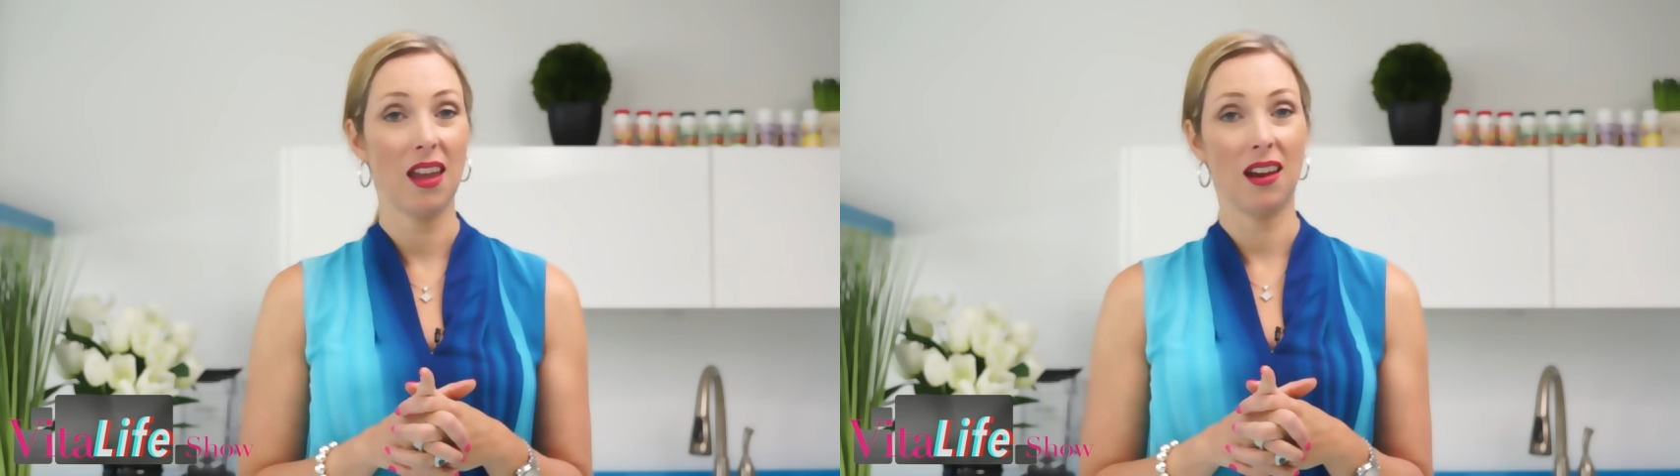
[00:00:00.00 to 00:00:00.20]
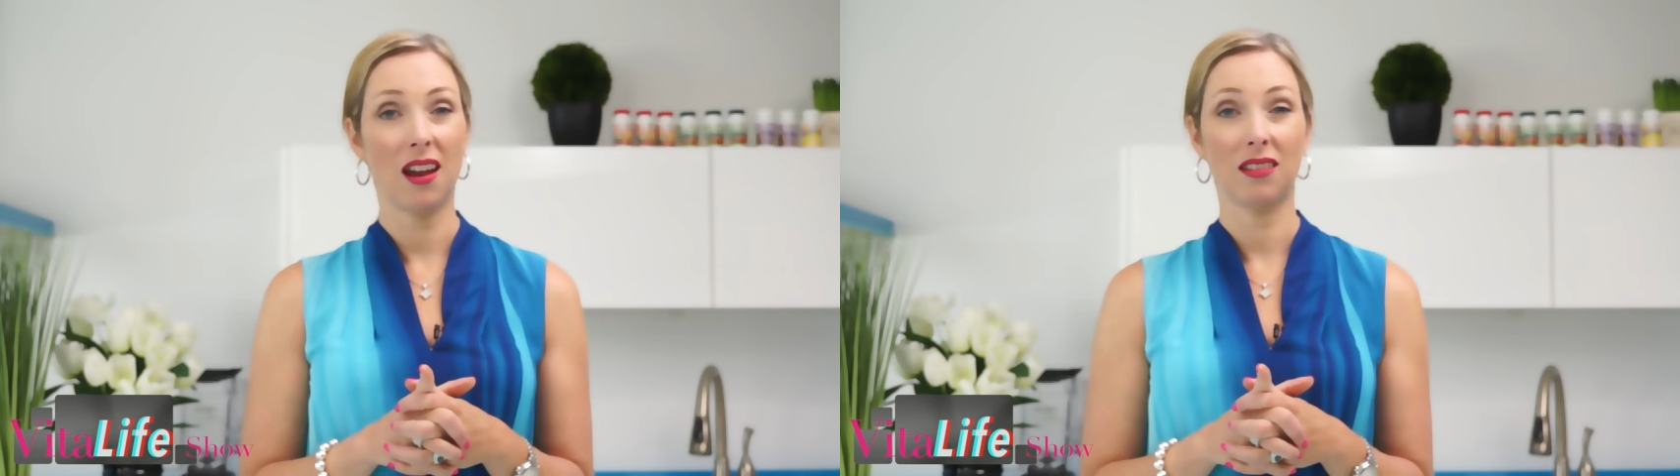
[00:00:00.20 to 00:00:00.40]

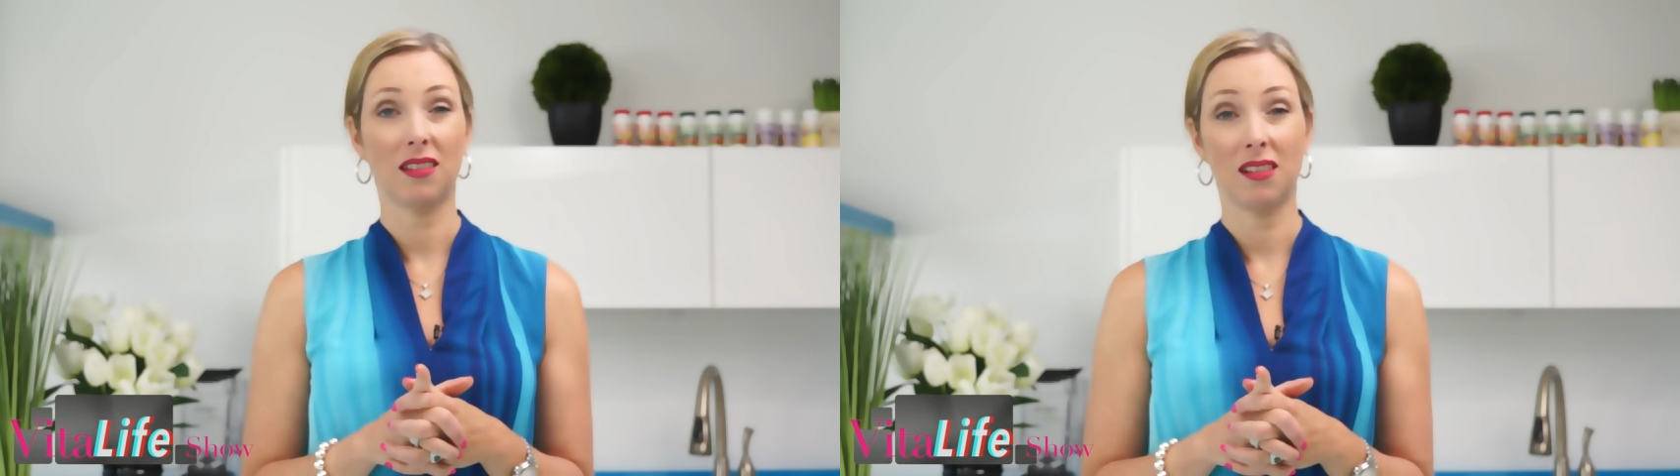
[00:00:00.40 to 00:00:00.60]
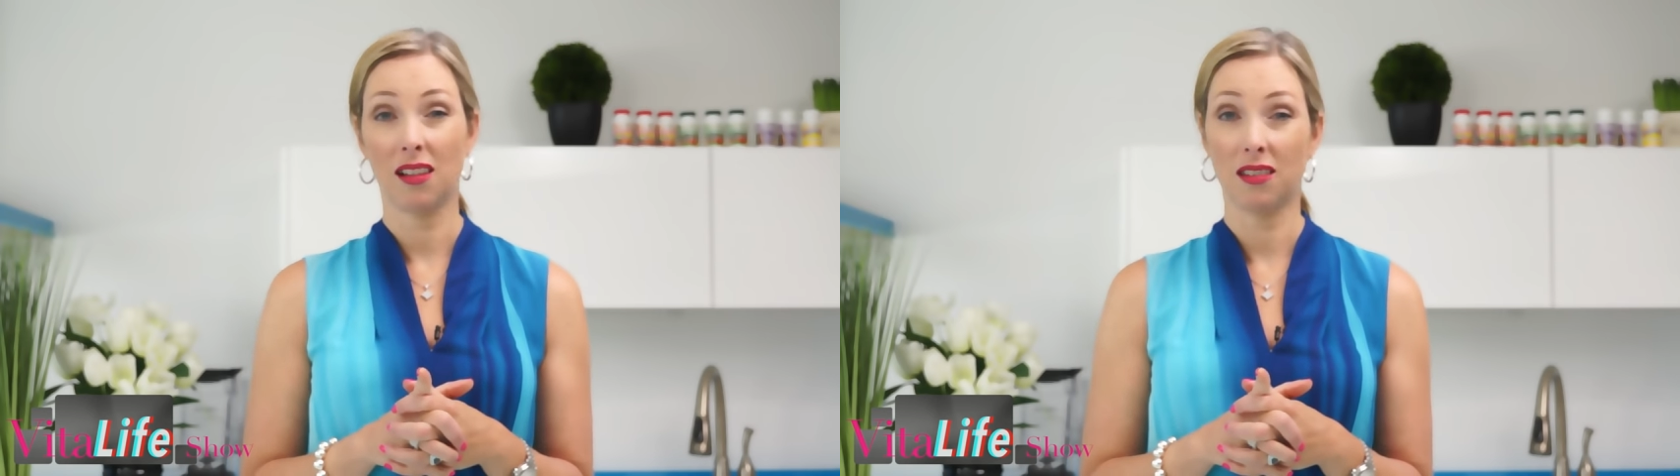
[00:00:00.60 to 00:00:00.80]
in as
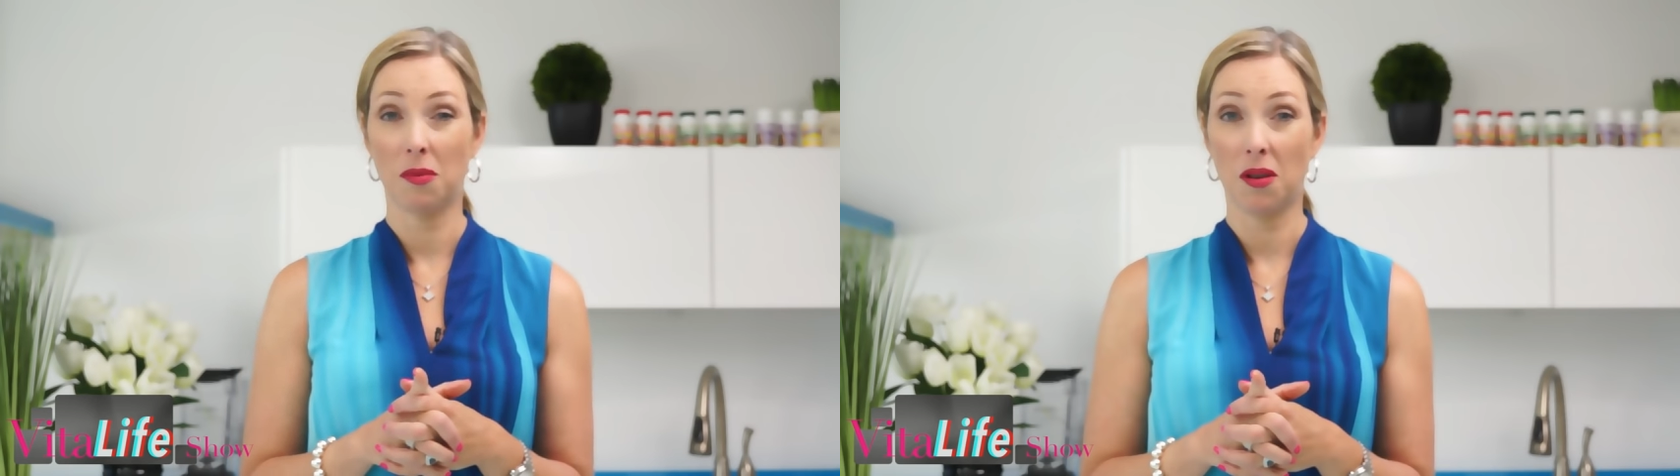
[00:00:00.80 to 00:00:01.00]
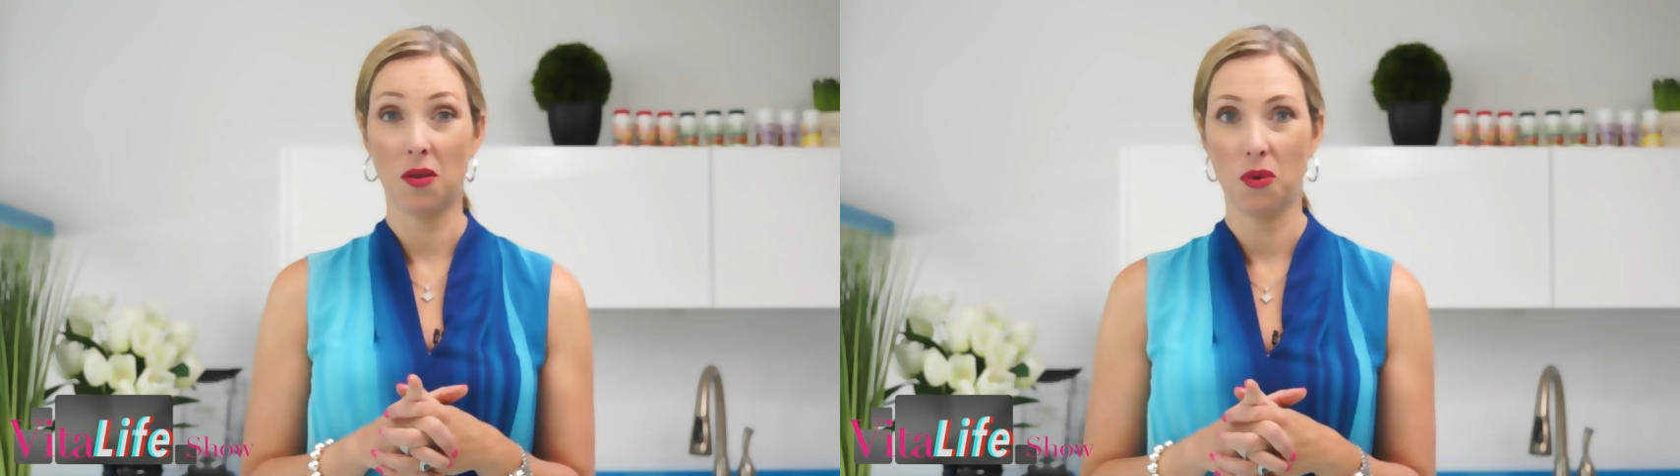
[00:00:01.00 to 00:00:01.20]
little as
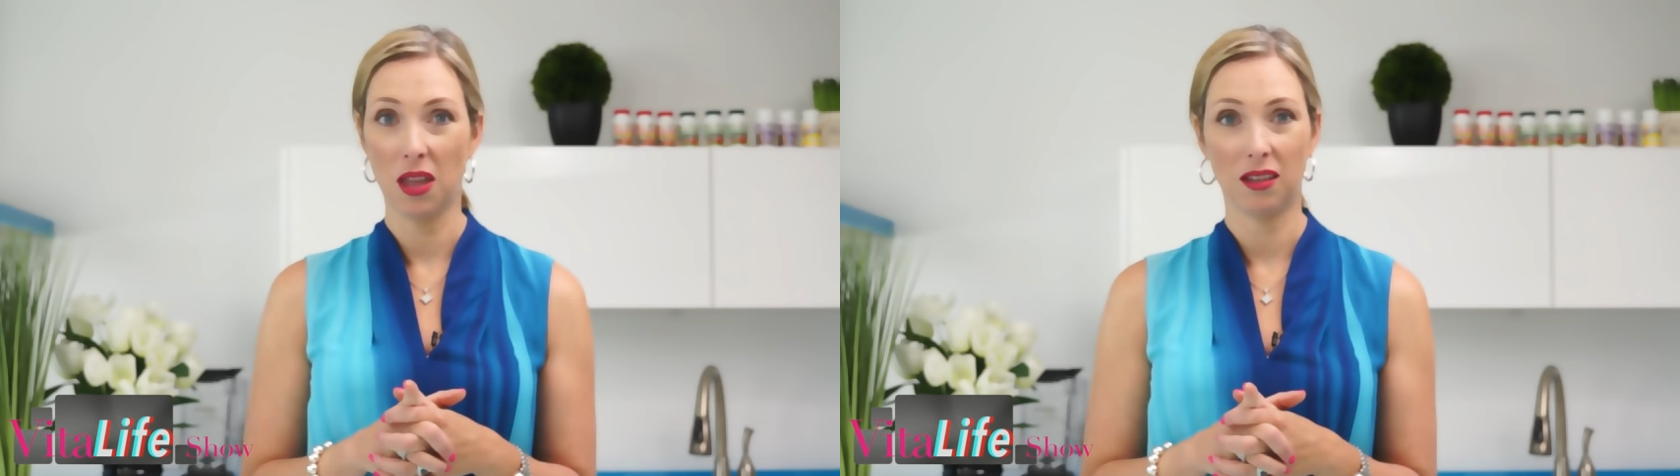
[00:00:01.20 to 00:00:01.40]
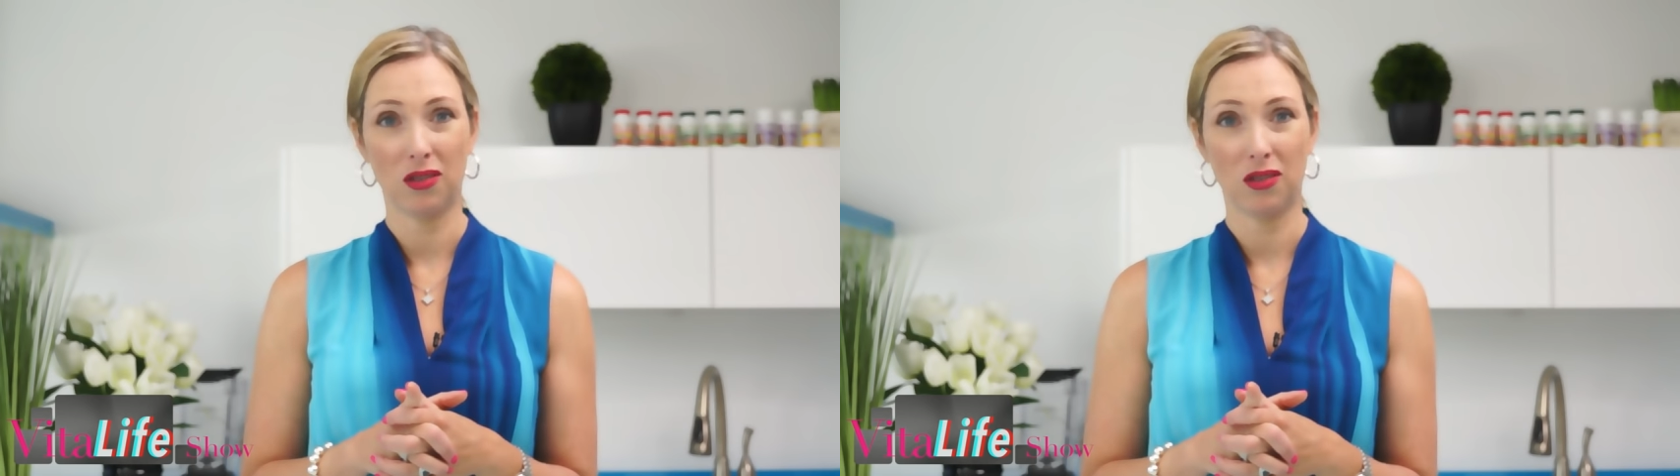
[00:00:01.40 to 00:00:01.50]
about a week,